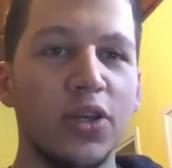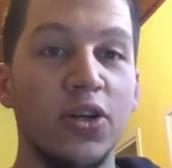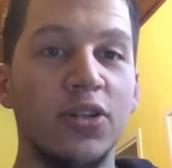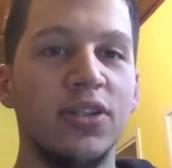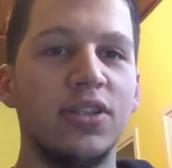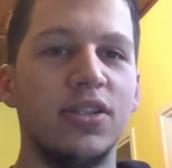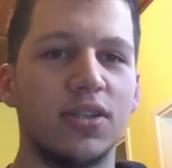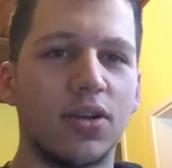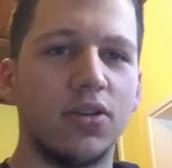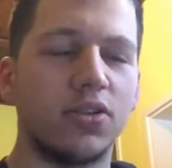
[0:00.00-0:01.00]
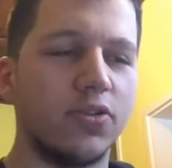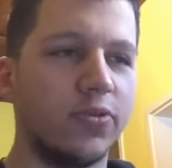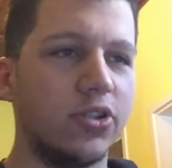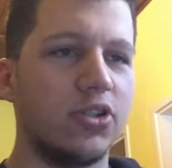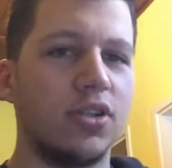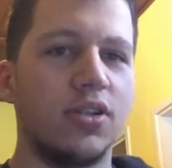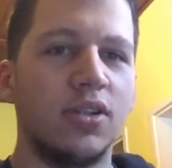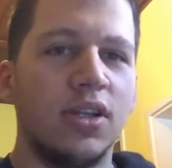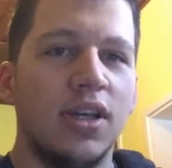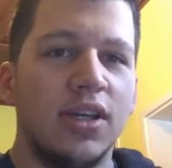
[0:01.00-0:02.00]
You know, this is a controversial
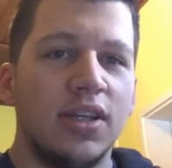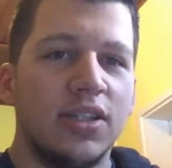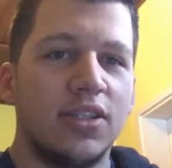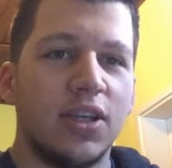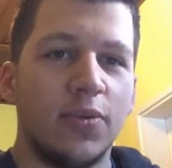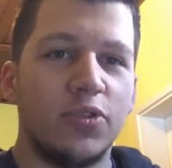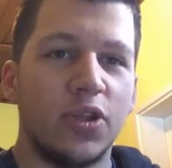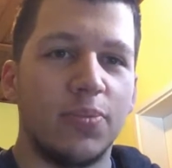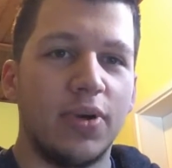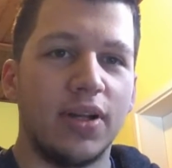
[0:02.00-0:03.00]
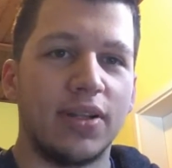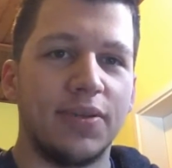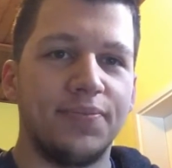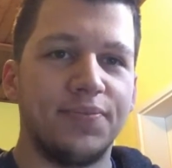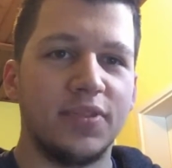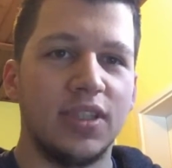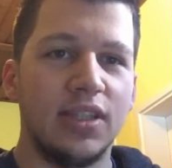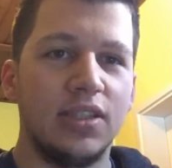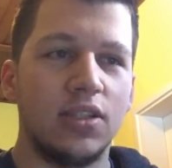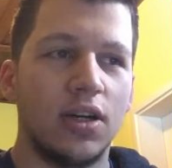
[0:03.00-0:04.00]
subject, but
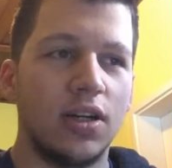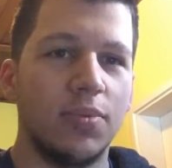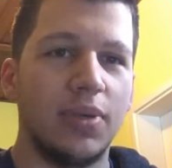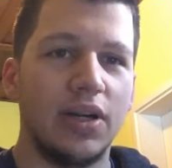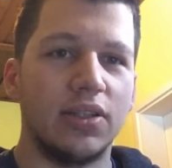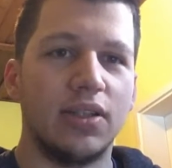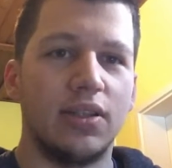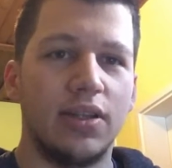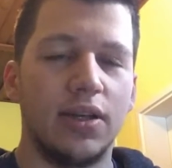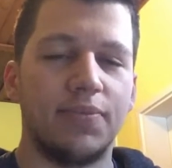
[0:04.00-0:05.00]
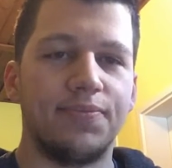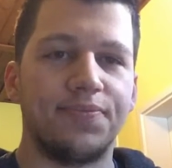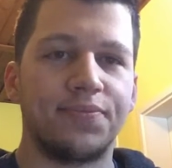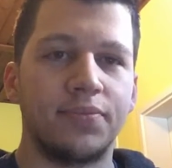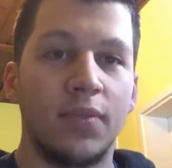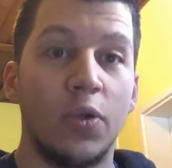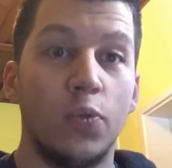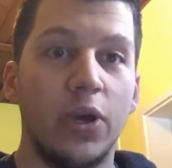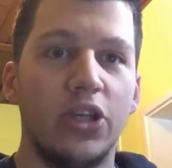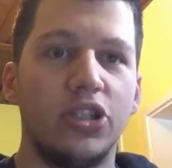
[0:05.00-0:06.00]
let's talk about the
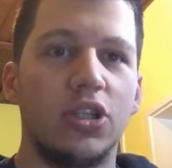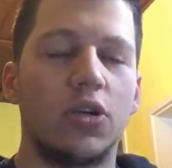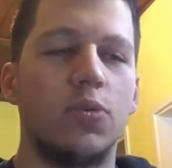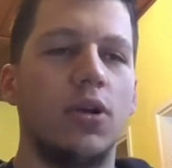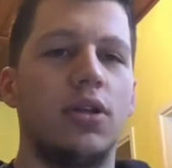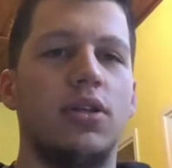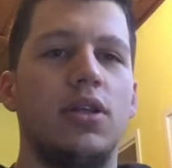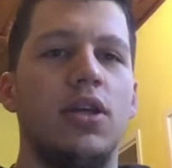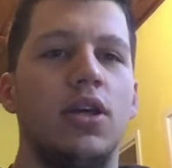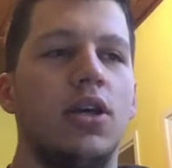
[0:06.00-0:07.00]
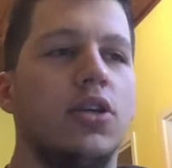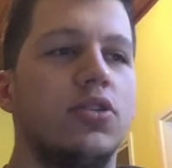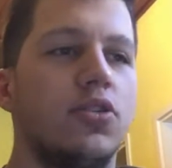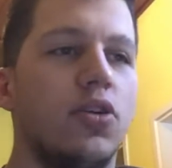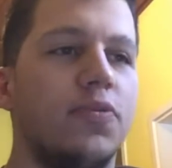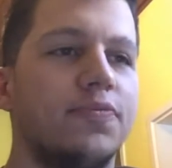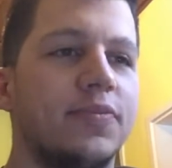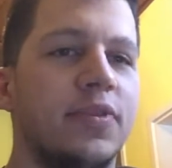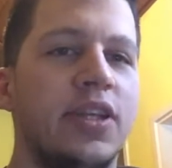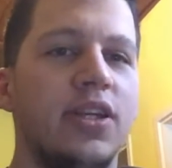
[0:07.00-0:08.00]
wage inequality. So
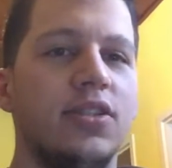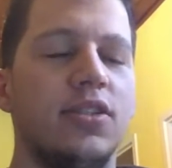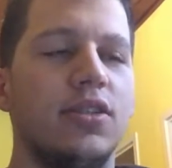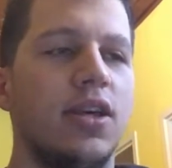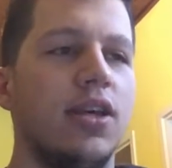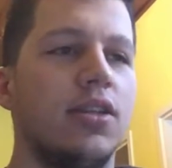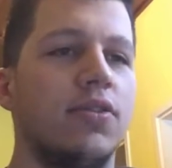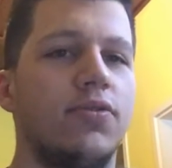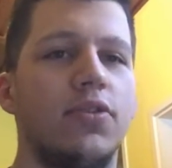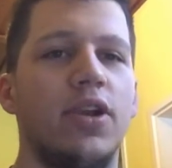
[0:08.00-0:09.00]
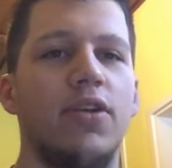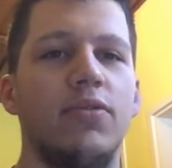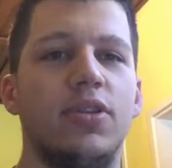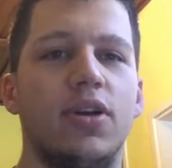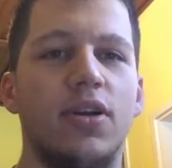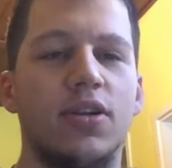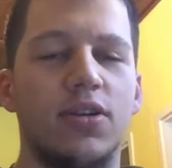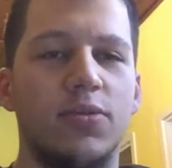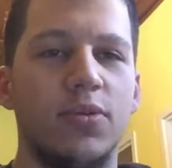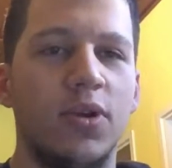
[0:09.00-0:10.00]
there's a saying that for every
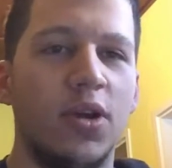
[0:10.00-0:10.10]
dollar